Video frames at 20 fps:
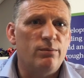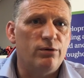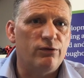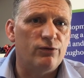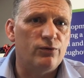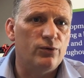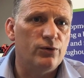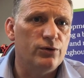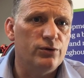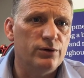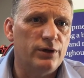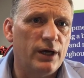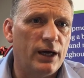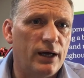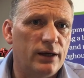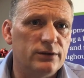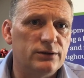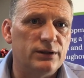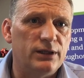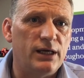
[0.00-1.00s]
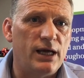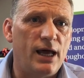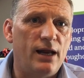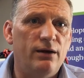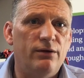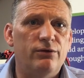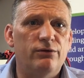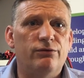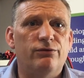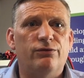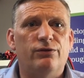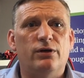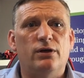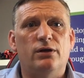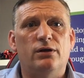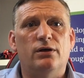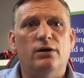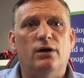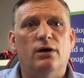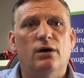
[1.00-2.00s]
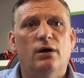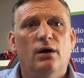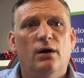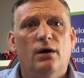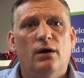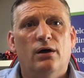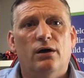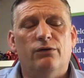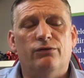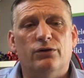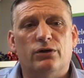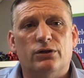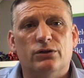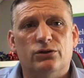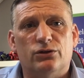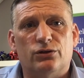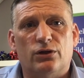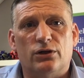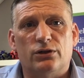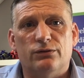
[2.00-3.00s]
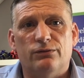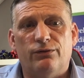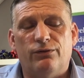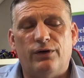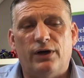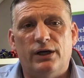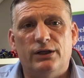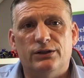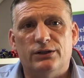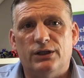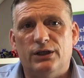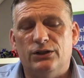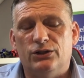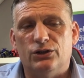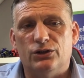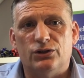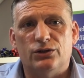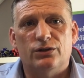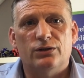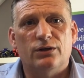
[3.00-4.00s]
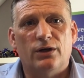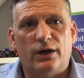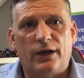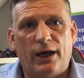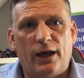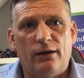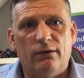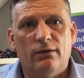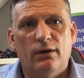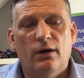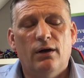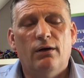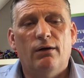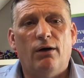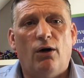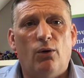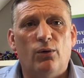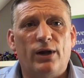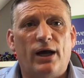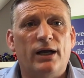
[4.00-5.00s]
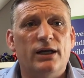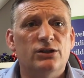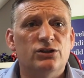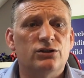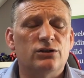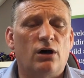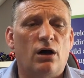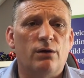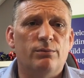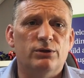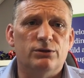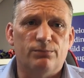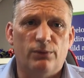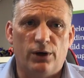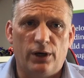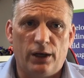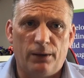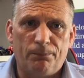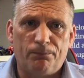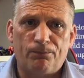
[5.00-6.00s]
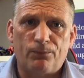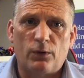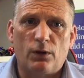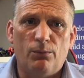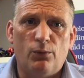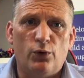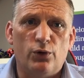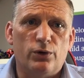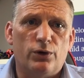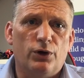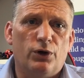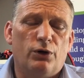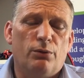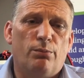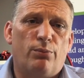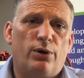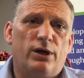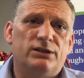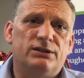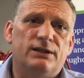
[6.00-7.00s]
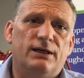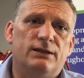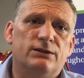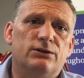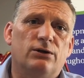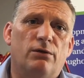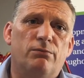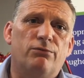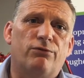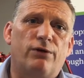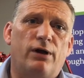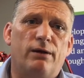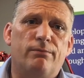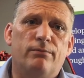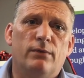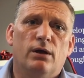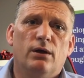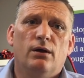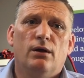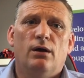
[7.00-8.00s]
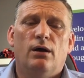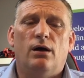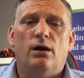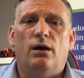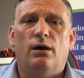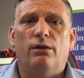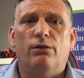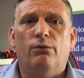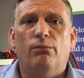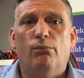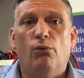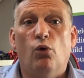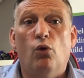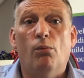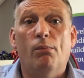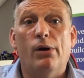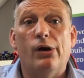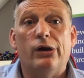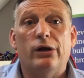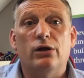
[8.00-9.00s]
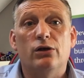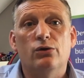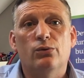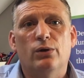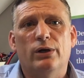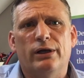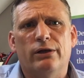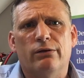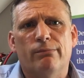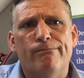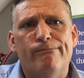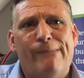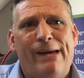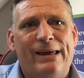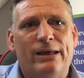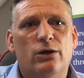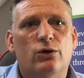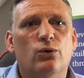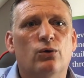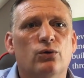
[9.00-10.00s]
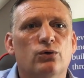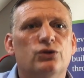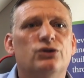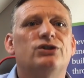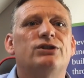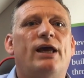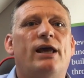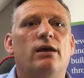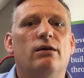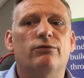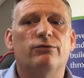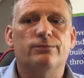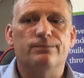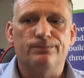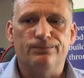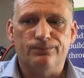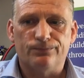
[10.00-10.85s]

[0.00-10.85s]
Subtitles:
before you get to the end of the construction phase. It just, again, old adage, time is money. The more you can compress that time frame, the more money you will either make or save.